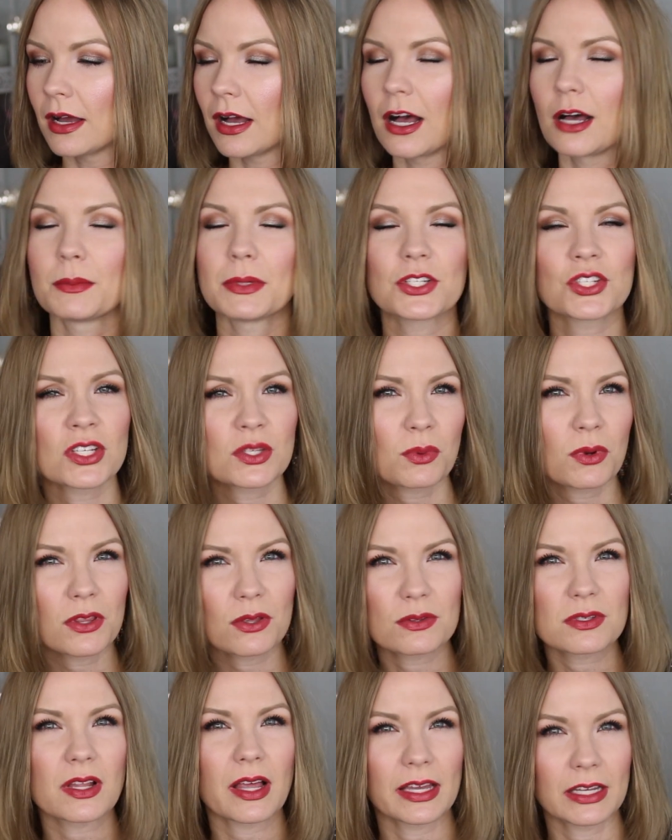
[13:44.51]
It's just one
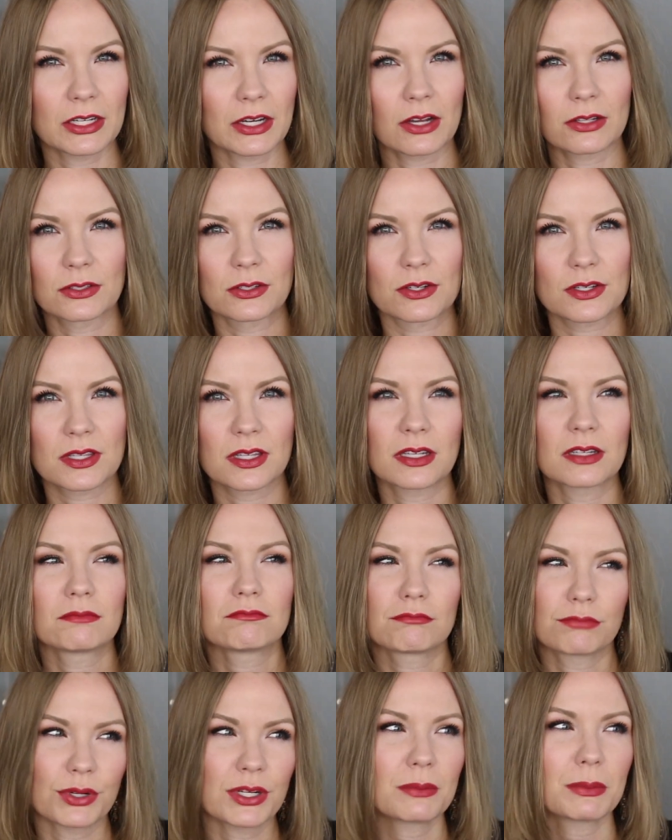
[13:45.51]
of those light colors
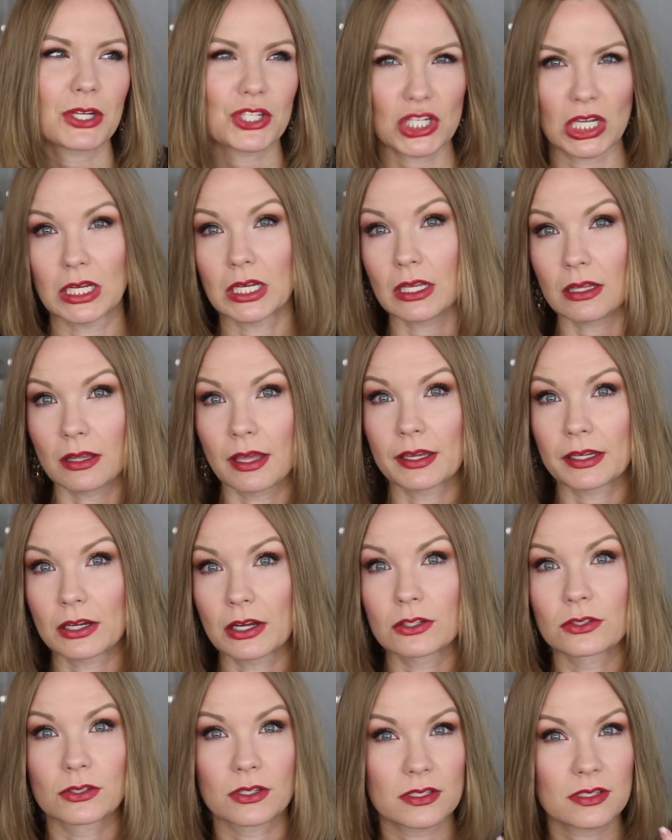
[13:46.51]
that pretty much any light
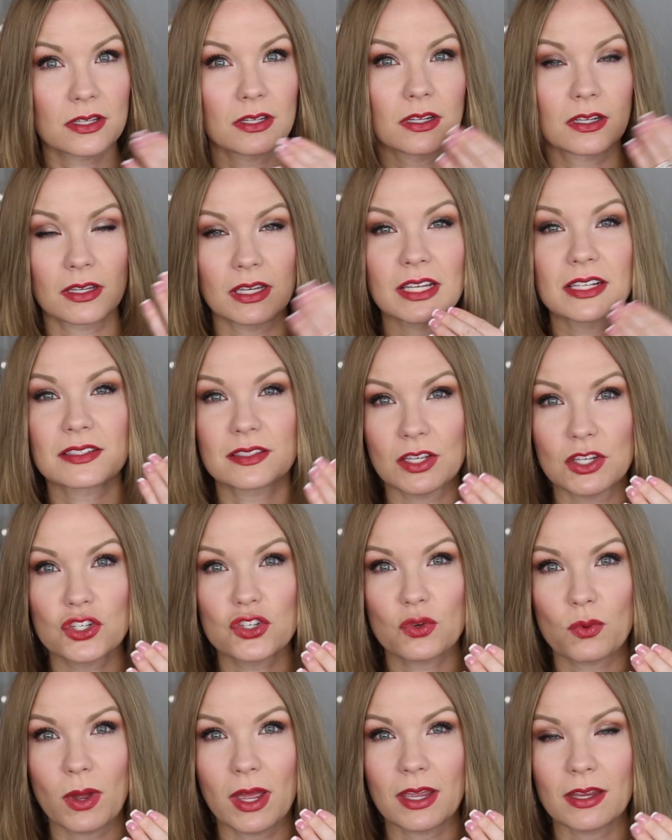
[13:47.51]
color is going to
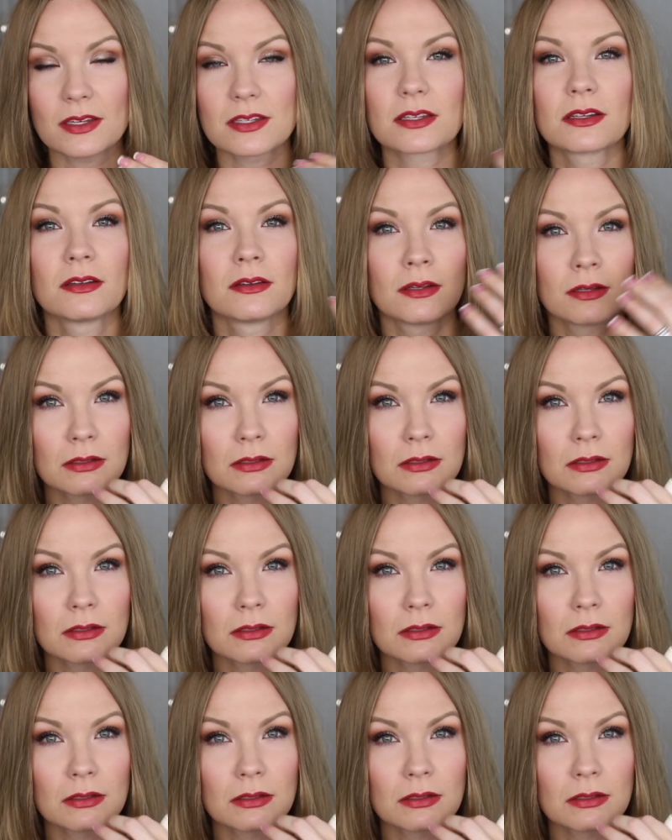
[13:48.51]
accentuate